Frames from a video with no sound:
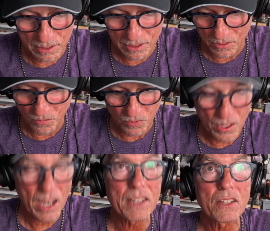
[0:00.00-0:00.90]

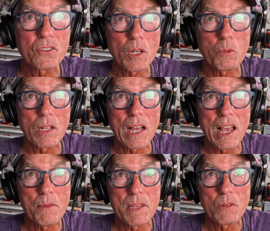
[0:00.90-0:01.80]
not in the trouble I
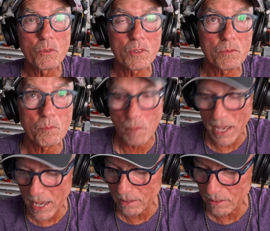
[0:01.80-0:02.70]
am in with
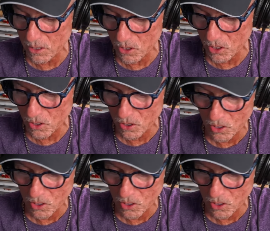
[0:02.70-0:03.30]
bad lenses,